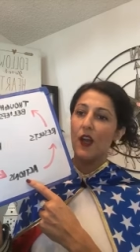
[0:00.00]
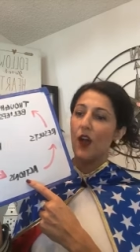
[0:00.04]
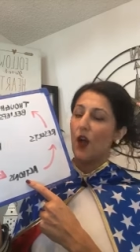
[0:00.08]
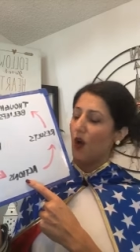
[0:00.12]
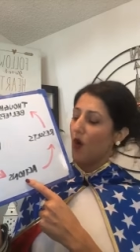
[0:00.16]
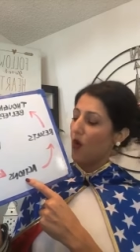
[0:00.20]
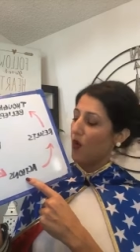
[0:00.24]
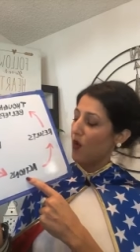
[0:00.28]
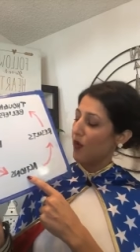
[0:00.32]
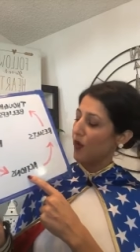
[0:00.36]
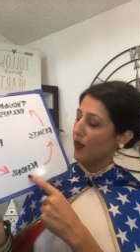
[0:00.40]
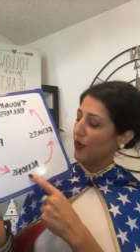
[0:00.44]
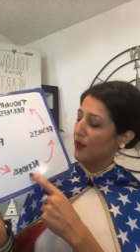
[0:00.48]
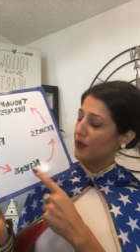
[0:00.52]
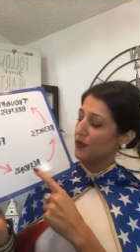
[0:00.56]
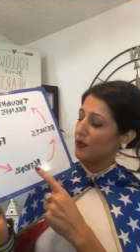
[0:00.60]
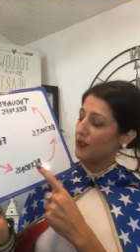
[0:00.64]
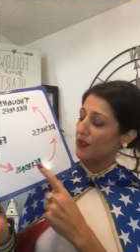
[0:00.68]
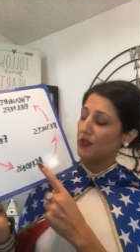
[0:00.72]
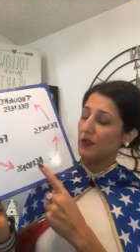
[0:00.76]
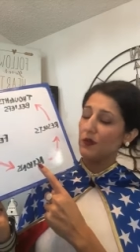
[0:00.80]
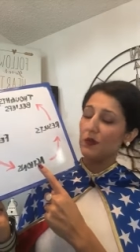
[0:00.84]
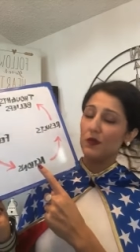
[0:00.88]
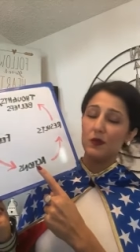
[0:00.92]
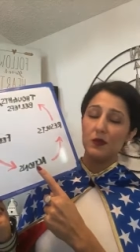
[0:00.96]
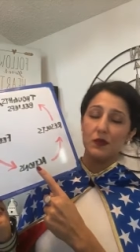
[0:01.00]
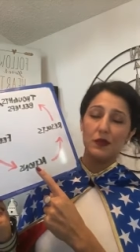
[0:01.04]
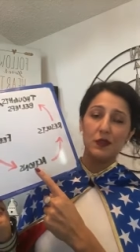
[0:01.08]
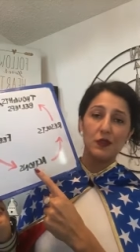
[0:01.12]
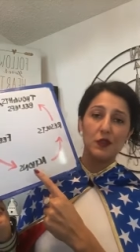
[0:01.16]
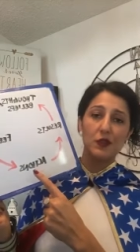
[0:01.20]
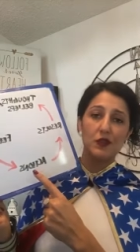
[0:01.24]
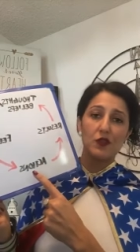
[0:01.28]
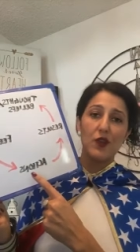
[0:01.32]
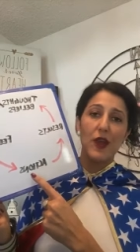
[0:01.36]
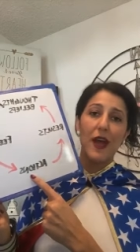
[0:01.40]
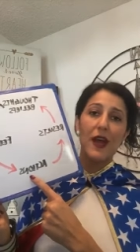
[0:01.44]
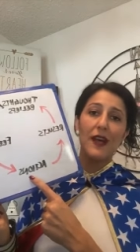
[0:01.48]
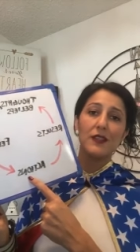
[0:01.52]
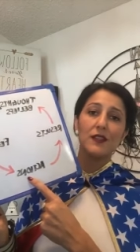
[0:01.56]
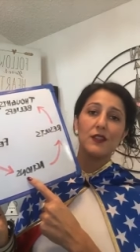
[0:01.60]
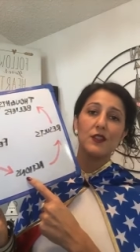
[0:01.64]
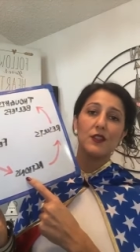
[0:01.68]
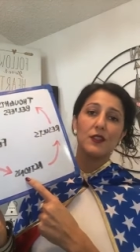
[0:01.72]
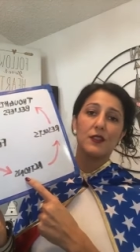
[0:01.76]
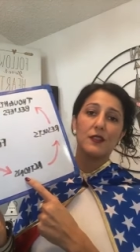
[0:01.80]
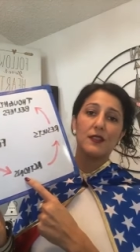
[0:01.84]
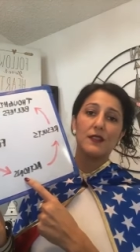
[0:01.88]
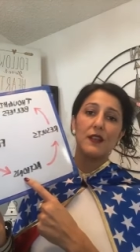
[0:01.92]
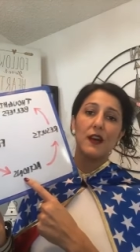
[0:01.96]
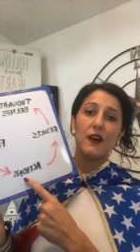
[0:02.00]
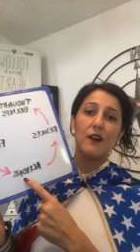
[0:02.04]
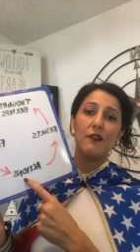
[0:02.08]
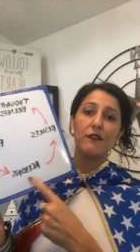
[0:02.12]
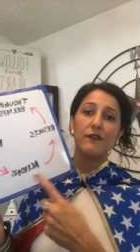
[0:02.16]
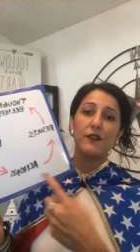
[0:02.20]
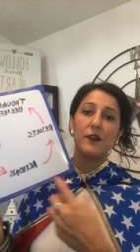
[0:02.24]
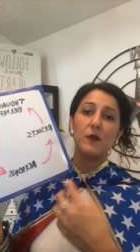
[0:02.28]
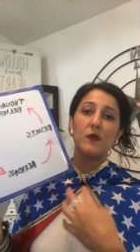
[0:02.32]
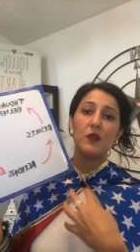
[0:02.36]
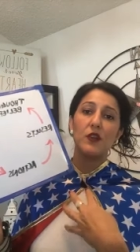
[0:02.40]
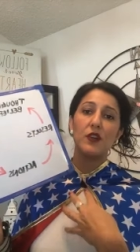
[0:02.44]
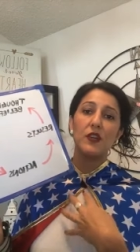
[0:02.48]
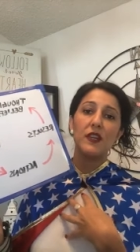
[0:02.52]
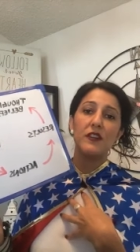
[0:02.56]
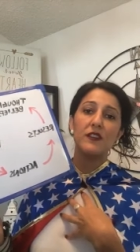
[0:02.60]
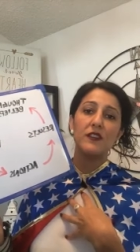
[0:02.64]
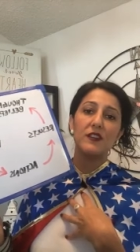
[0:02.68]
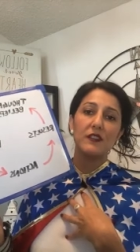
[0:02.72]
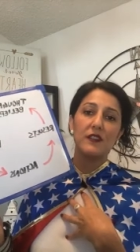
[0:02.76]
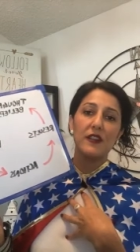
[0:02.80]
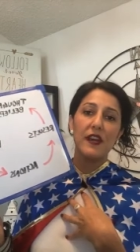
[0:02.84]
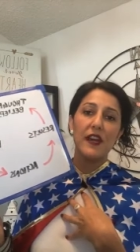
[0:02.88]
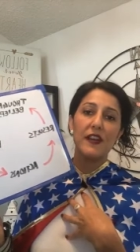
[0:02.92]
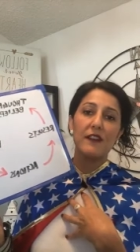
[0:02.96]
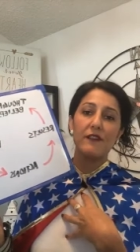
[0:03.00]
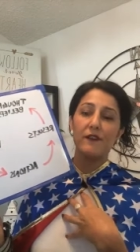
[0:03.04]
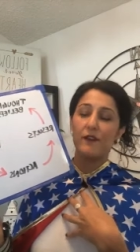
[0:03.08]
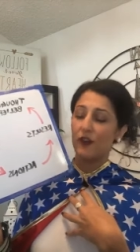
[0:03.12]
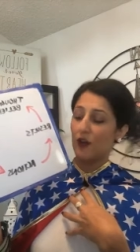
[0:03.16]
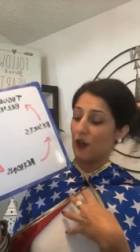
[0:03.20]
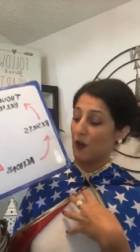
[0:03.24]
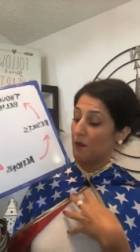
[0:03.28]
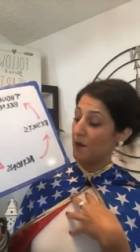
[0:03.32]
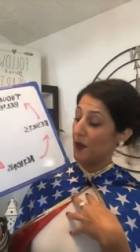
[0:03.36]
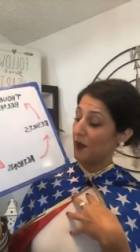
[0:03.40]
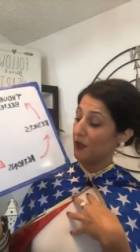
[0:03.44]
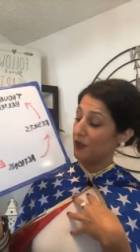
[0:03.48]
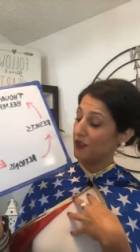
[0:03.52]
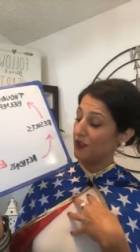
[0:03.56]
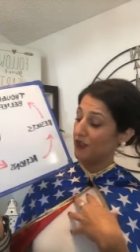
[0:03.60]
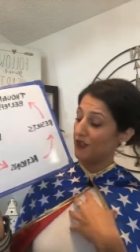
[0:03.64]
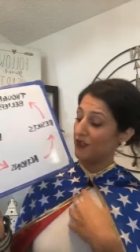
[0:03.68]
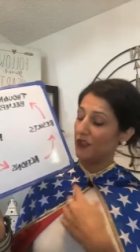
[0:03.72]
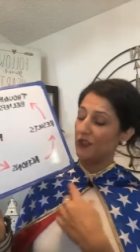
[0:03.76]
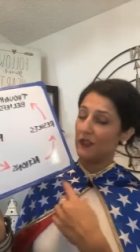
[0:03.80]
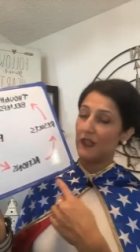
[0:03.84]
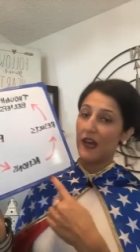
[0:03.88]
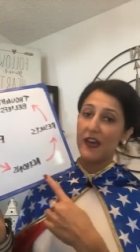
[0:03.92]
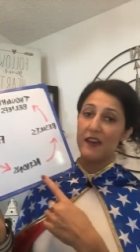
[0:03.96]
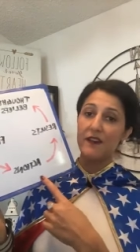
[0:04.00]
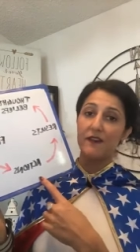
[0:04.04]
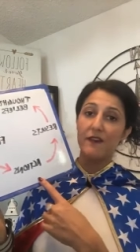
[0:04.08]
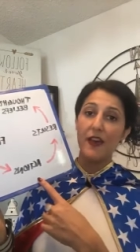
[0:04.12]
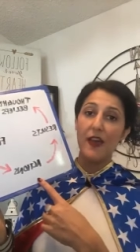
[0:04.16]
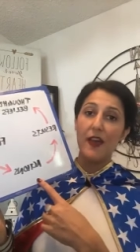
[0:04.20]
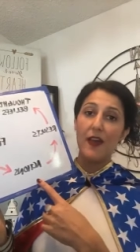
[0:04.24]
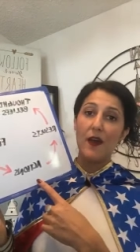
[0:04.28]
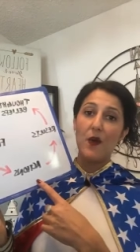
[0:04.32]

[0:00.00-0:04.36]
Or do you distract yourself from your inner life, your emotional life,